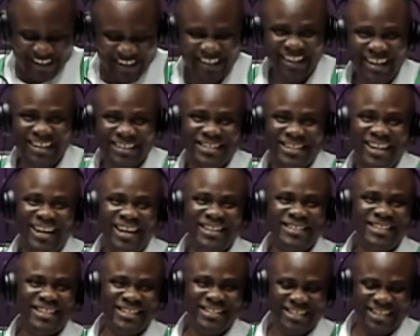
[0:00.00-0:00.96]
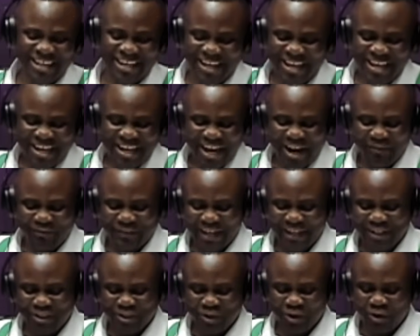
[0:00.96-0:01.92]
That's nice, isn't it? After
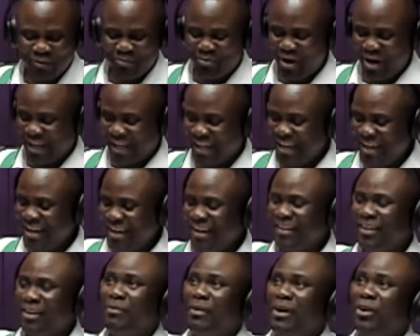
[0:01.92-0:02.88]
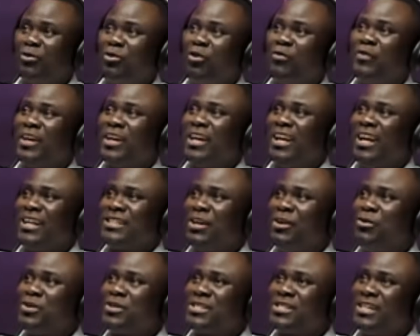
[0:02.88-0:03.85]
this short break, the man Kofi
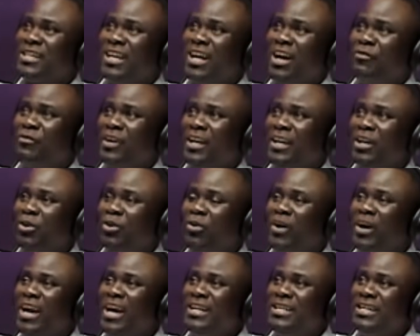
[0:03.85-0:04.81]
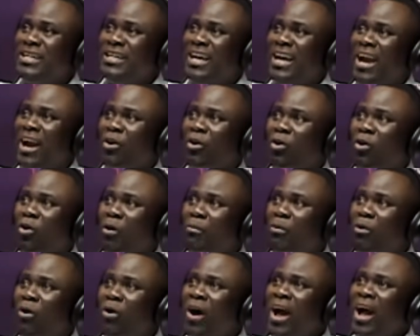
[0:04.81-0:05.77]
Kenyatta was said, "Nafianeno Eddie
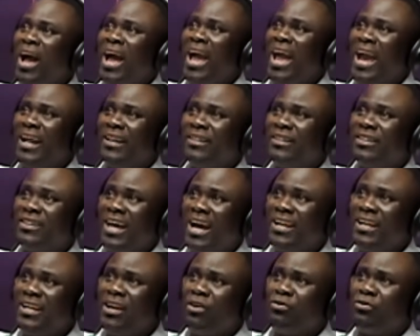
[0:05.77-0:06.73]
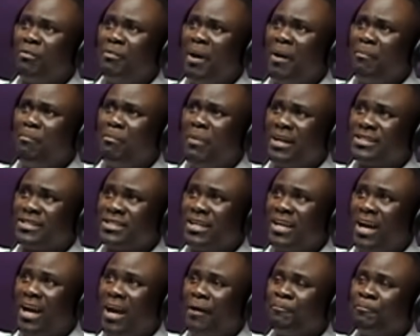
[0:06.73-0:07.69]
Nkomo," and then remember,
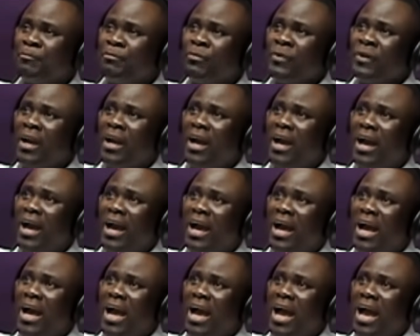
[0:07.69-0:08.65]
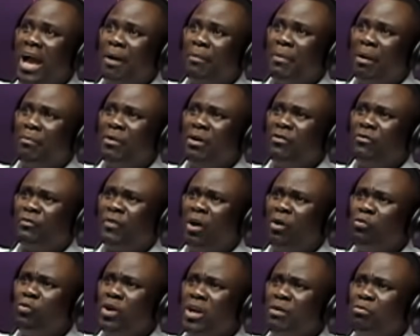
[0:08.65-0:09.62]
say, Mamin
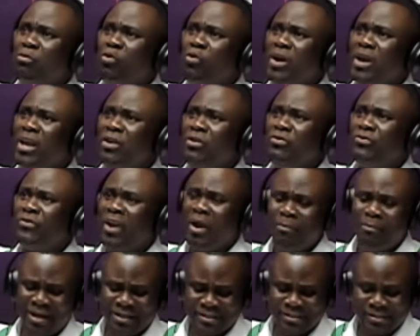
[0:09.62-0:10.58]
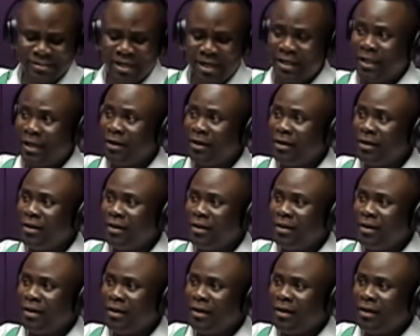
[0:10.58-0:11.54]
Fawemu in Chemansana.
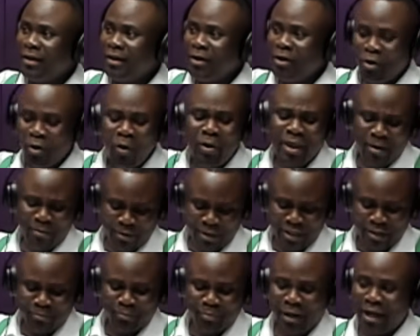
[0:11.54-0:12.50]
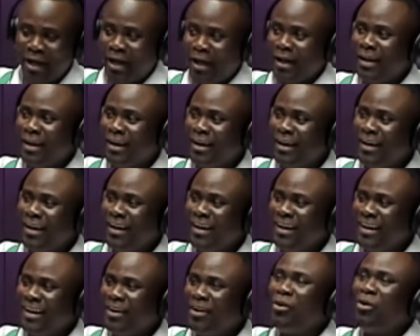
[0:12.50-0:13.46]
Oh yeah, minimpa.
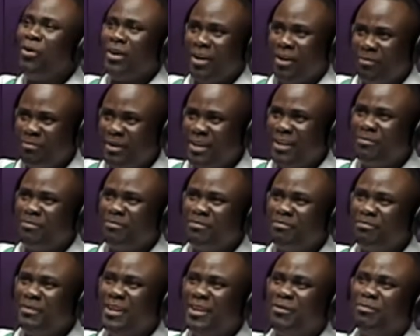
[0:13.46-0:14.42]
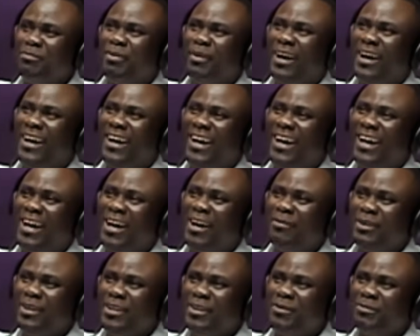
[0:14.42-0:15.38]
Oh yeah, minimpa.